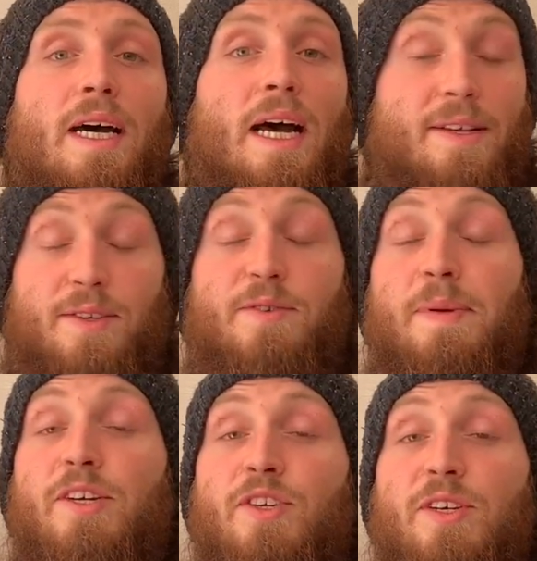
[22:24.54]
As a
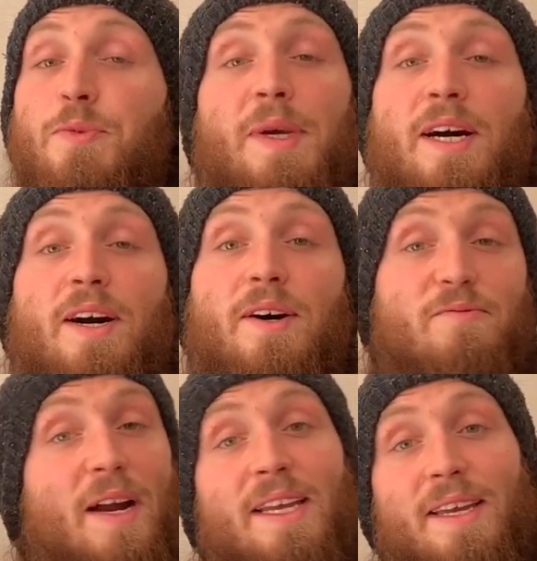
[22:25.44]
species, we are
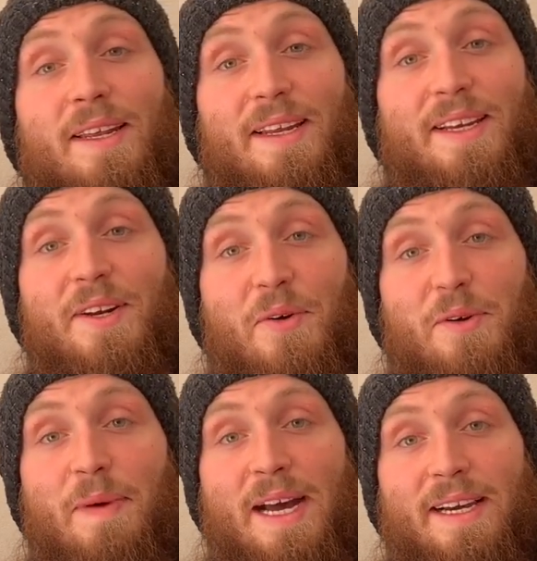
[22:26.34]
regularly knocked
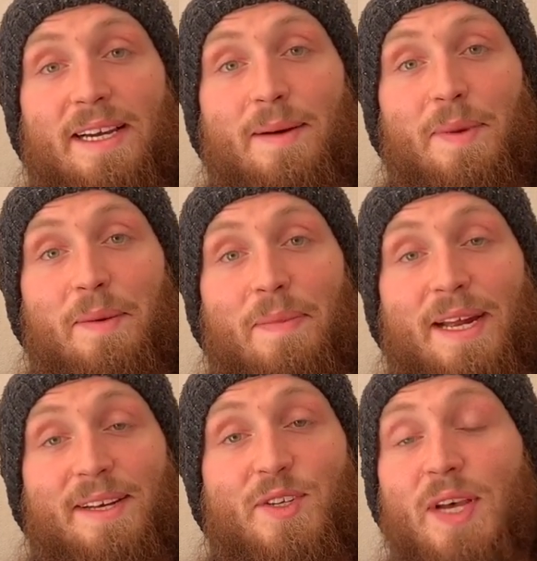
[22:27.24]
back a couple of
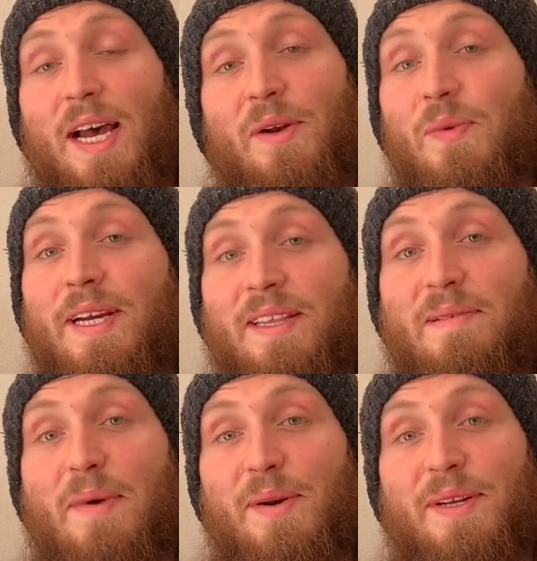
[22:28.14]
pegs, and we in the
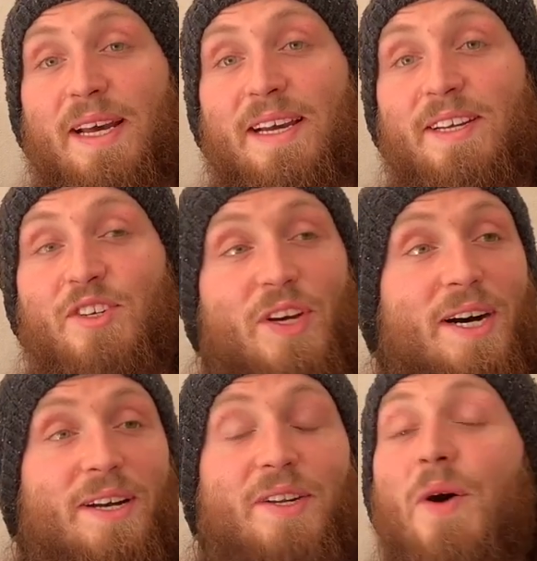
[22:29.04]
modern age
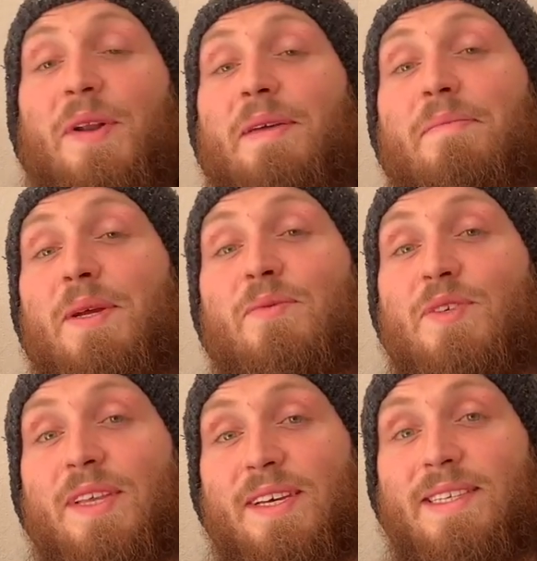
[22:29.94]
are not immune
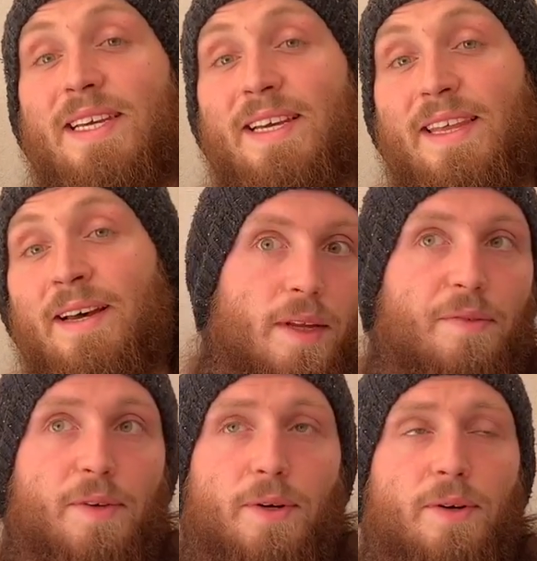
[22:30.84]
to this either.
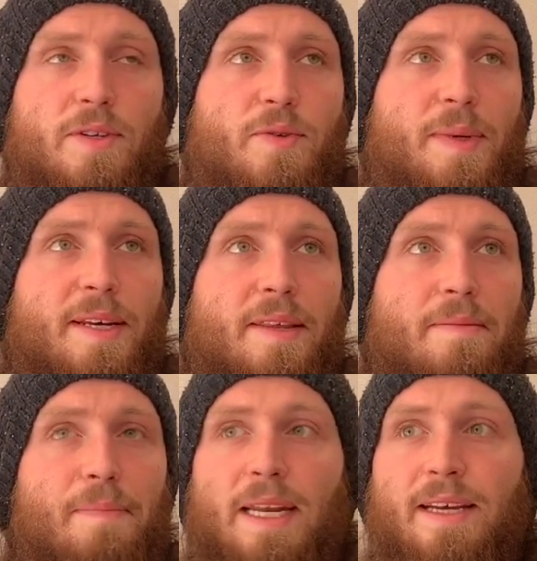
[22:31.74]
Of course,
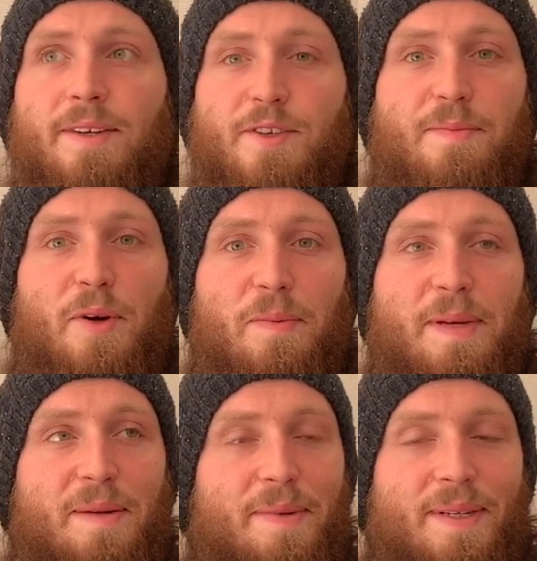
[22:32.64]
with billions more
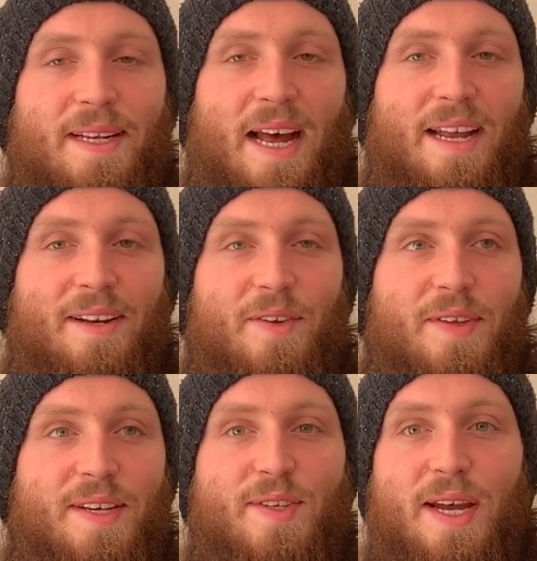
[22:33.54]
people and
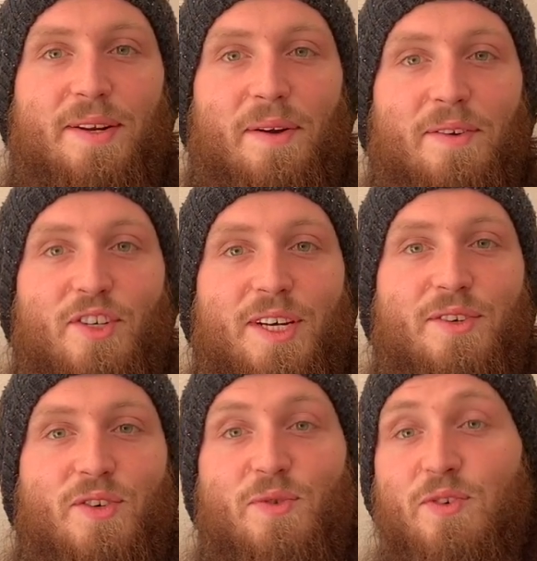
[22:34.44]
the technology
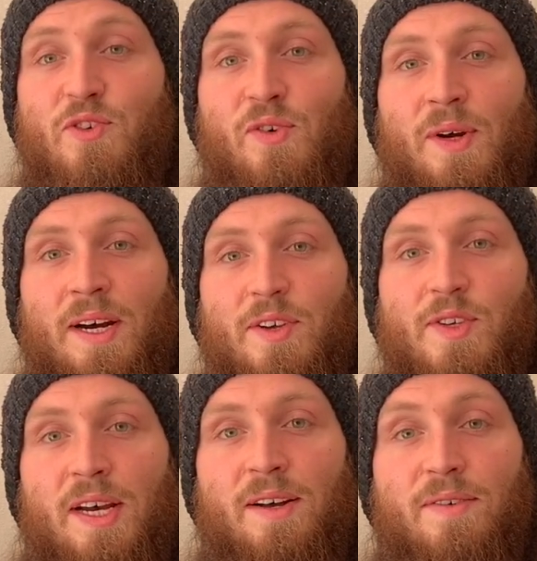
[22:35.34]
to destroy
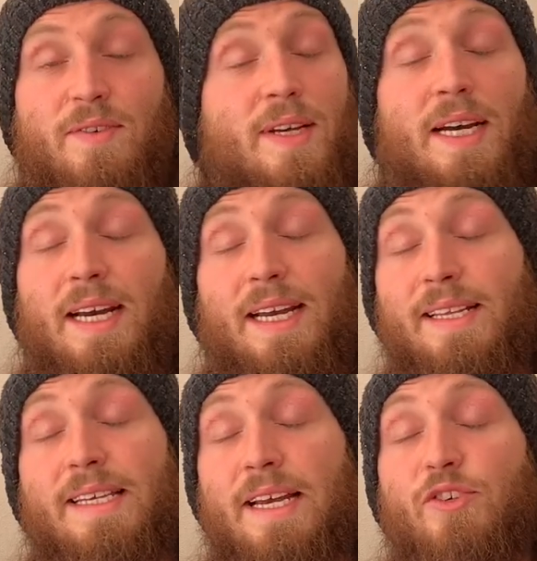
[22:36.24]
ourselves
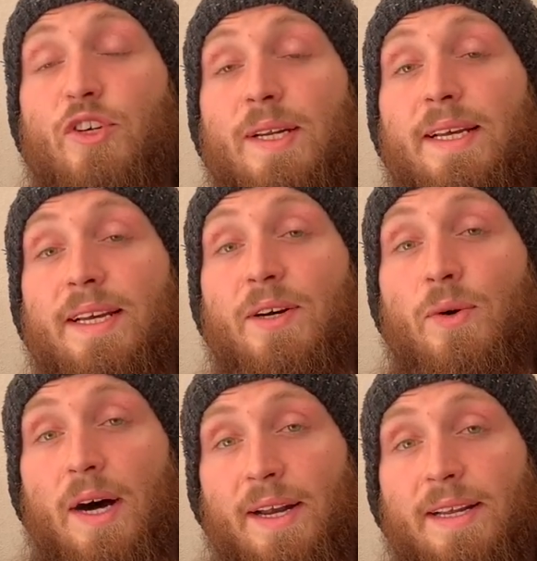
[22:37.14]
intentionally
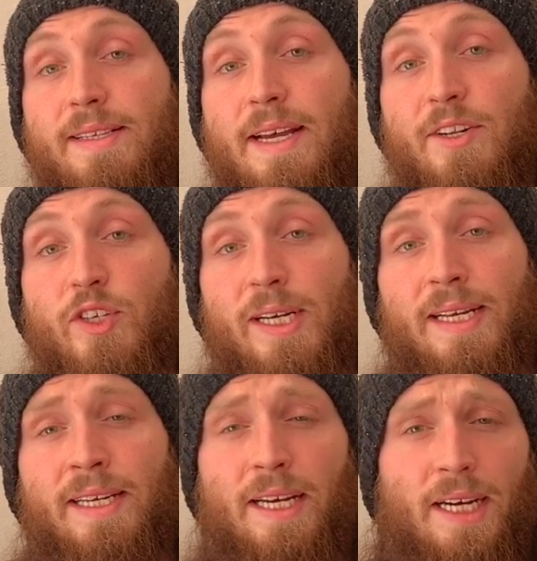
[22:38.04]
or
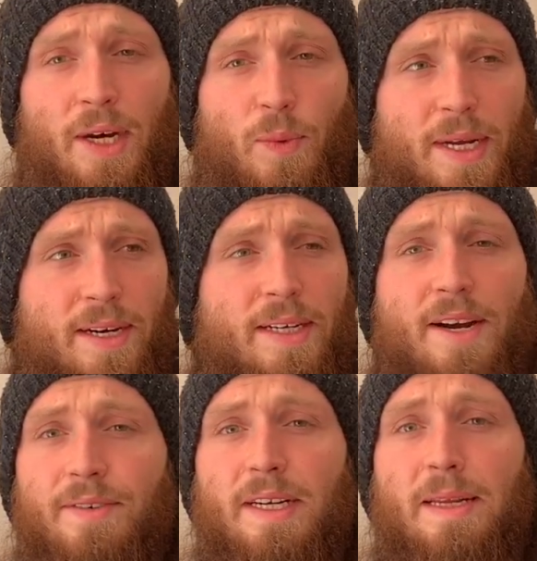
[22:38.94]
unintentionally, we are
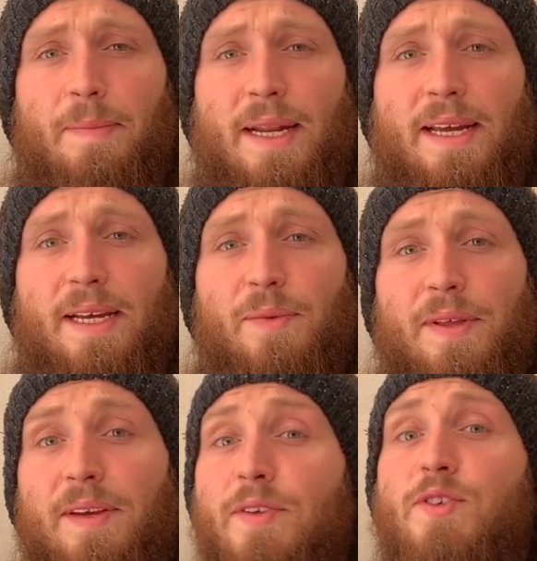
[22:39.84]
currently playing
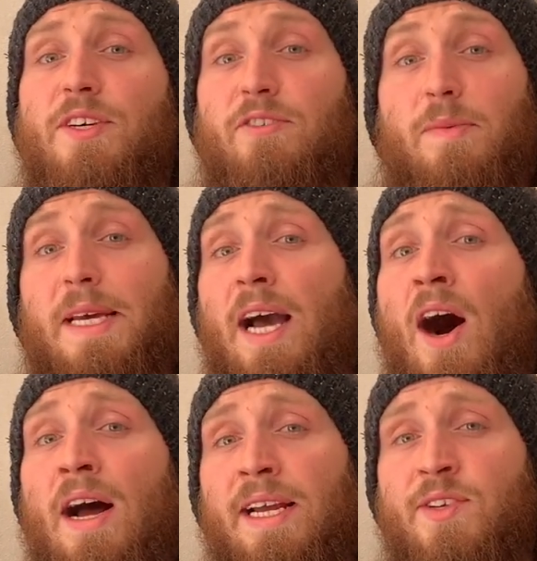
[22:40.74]
with considerably
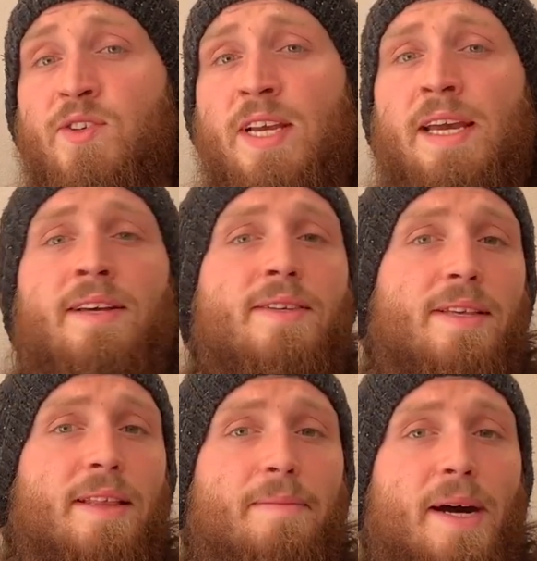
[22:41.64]
higher stakes
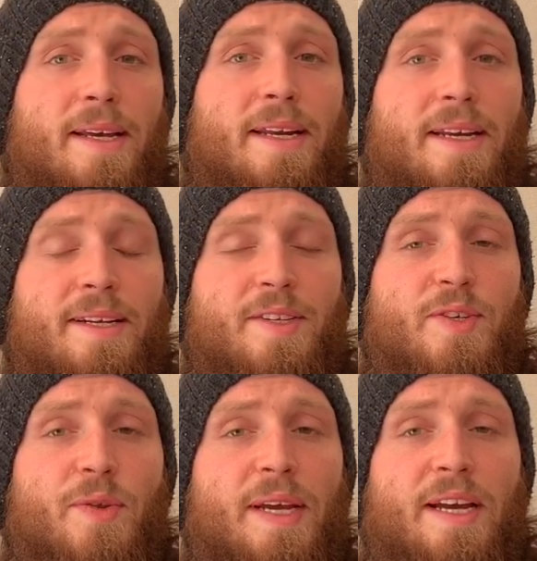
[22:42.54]
than the Mycenaeans
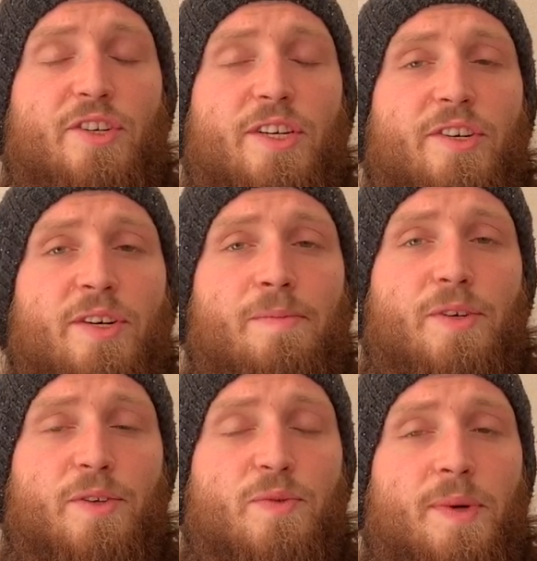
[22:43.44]
or the ancient
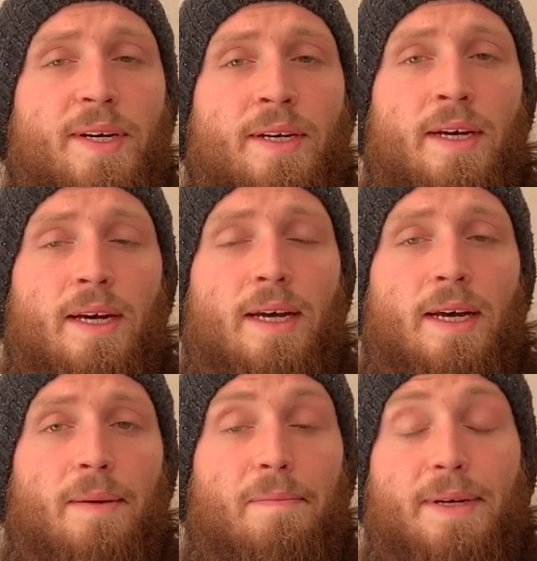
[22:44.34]
Egyptians were,
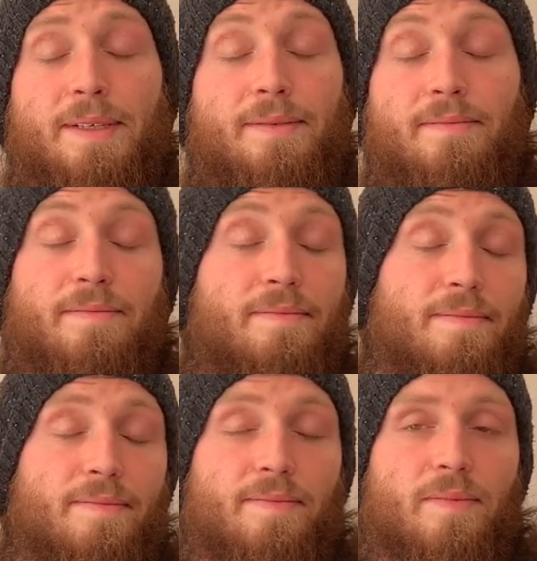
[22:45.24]
but,
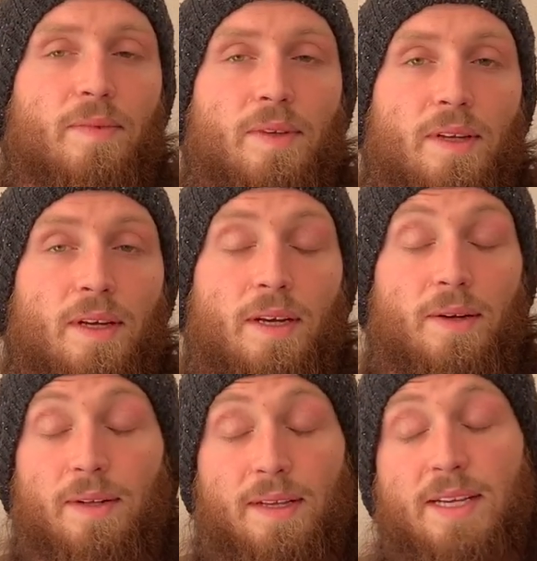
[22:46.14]

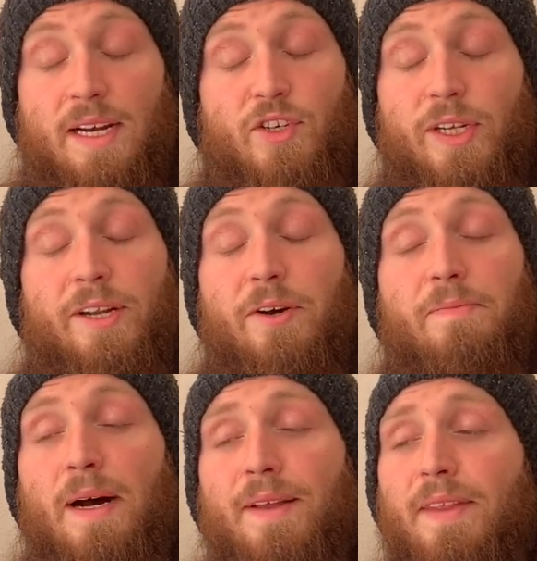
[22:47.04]
well, there's actually no
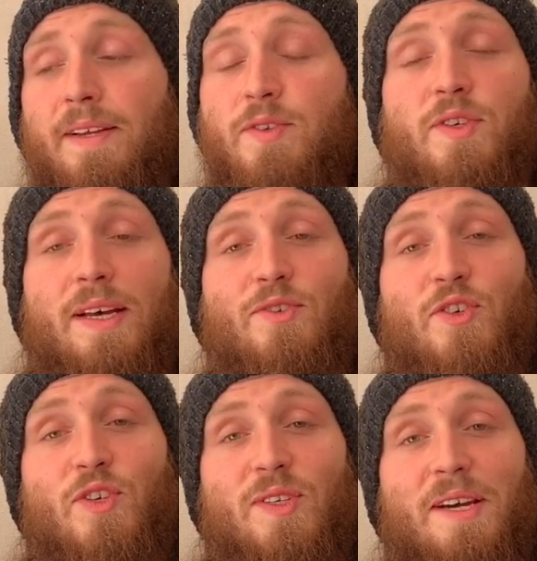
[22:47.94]
but, that's
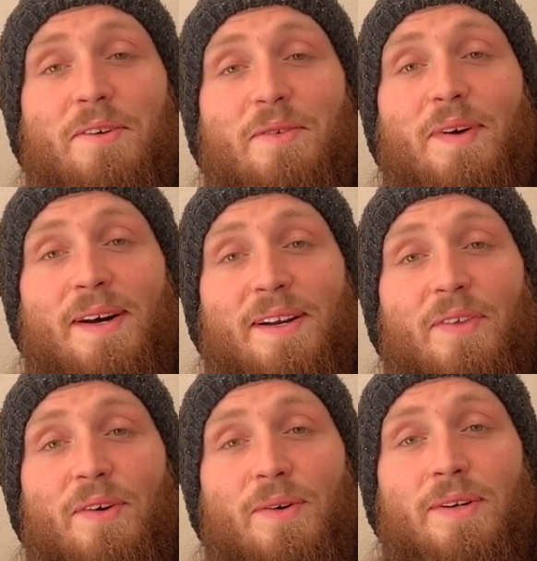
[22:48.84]
just a terrifying
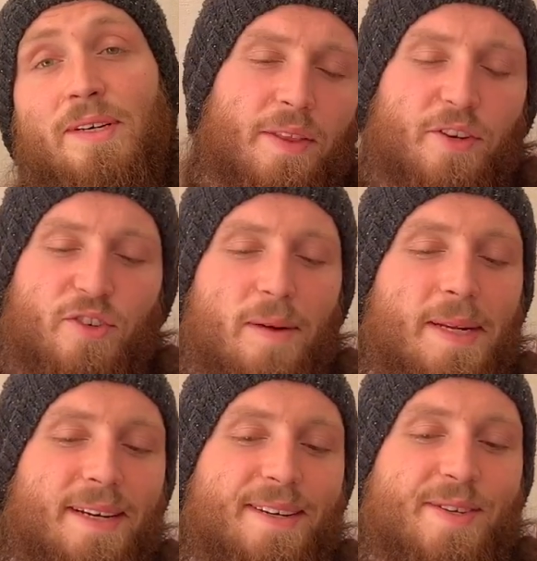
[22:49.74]
thought. The
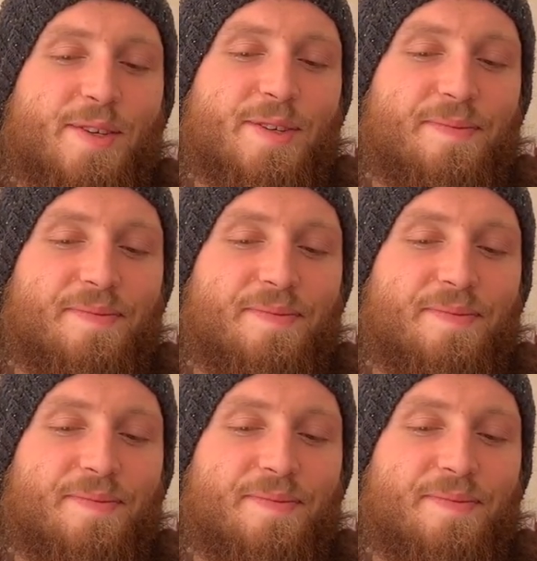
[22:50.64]
trouble is,